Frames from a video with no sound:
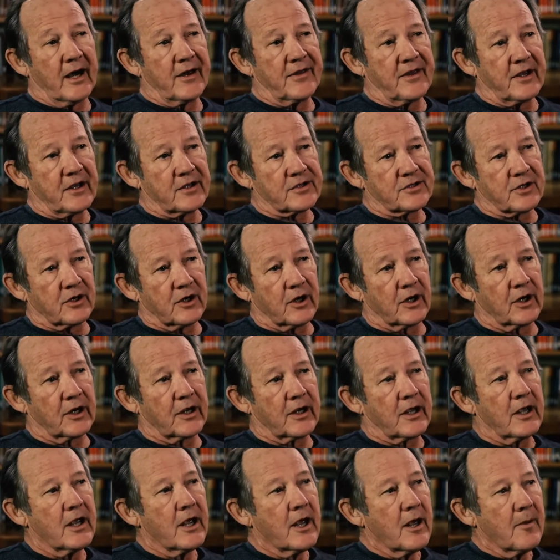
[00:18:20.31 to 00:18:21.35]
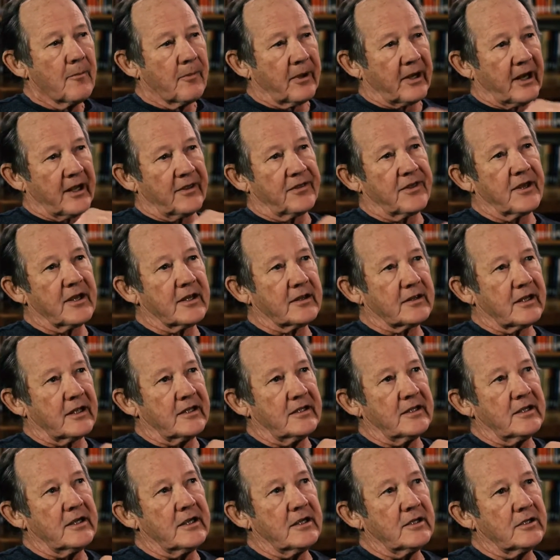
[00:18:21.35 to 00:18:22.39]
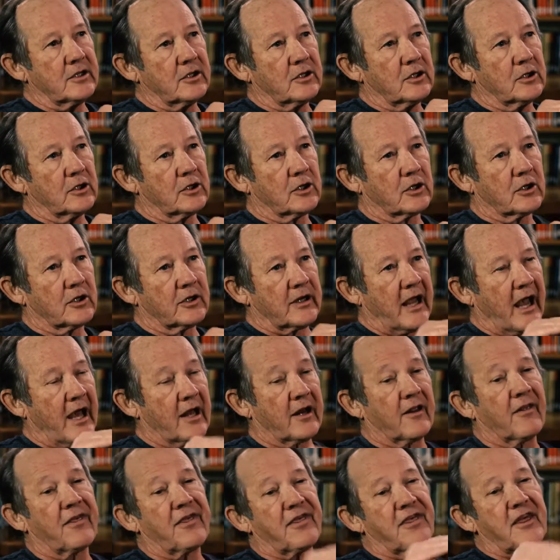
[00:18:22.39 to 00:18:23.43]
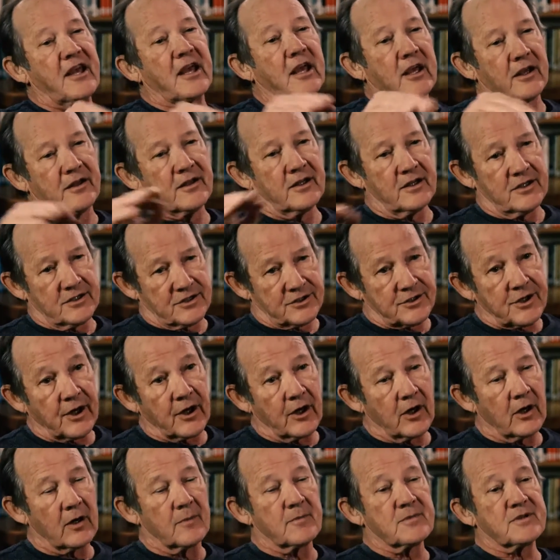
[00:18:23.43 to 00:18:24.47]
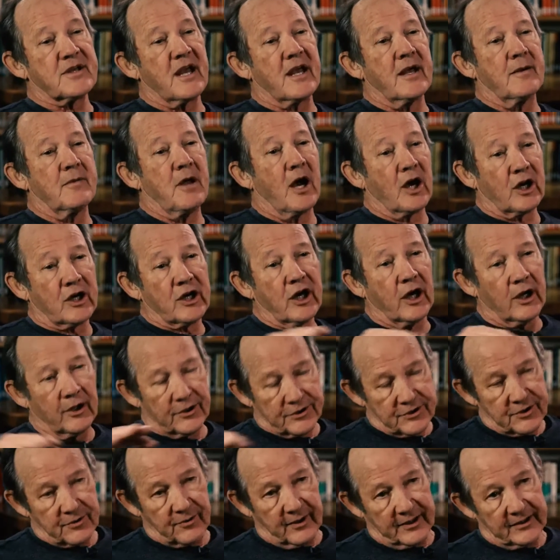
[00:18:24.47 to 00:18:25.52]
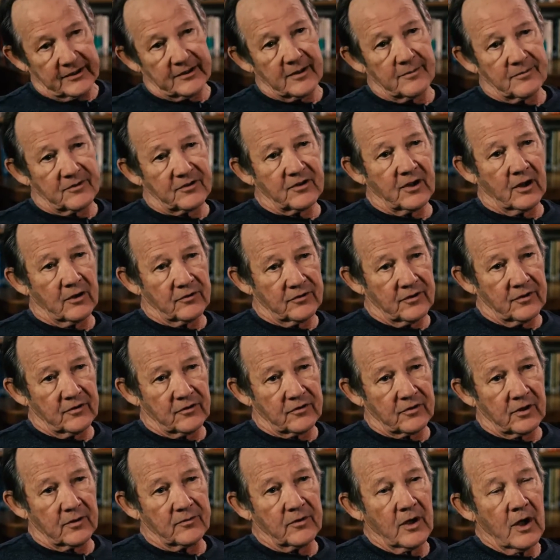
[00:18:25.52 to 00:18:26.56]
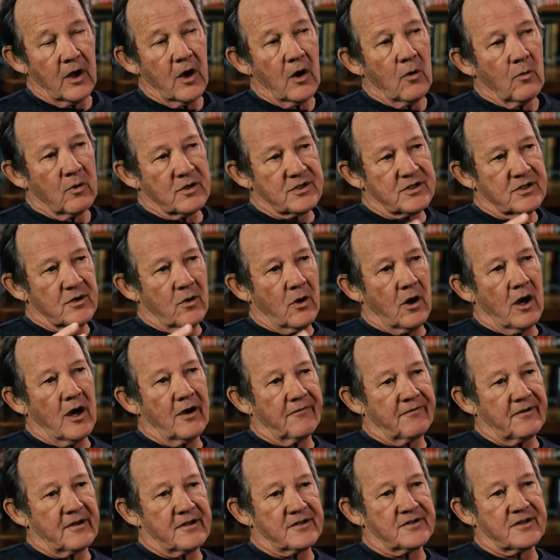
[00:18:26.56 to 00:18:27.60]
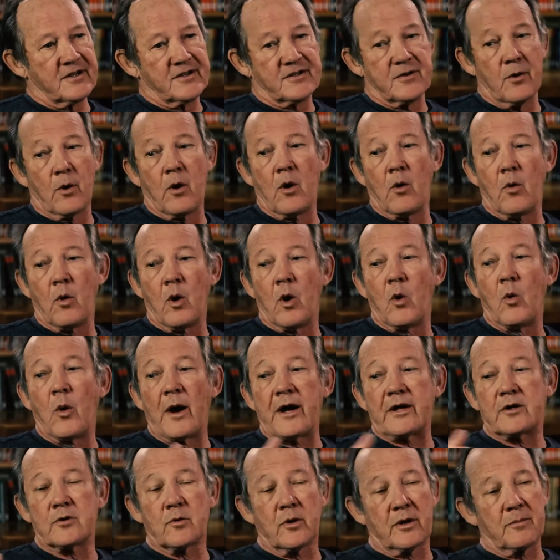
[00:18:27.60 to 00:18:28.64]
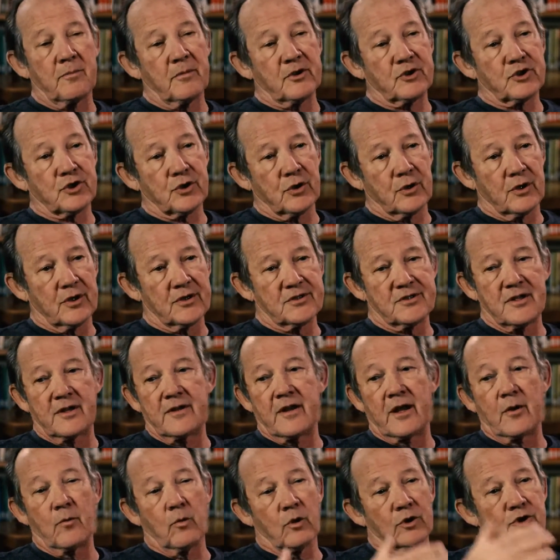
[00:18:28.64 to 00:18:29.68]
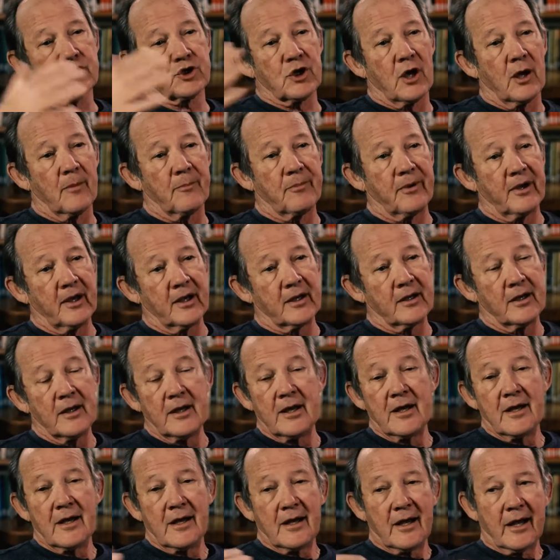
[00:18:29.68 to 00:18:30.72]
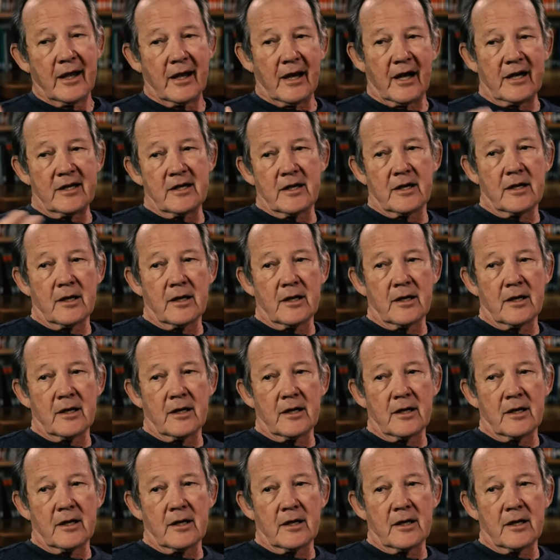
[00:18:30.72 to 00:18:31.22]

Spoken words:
I think it's early. But I think they need to learn how to think in these terms and acculturate themselves in these terms. What so often is they say, oh, we'll wait till it matures and then we'll jump in. And I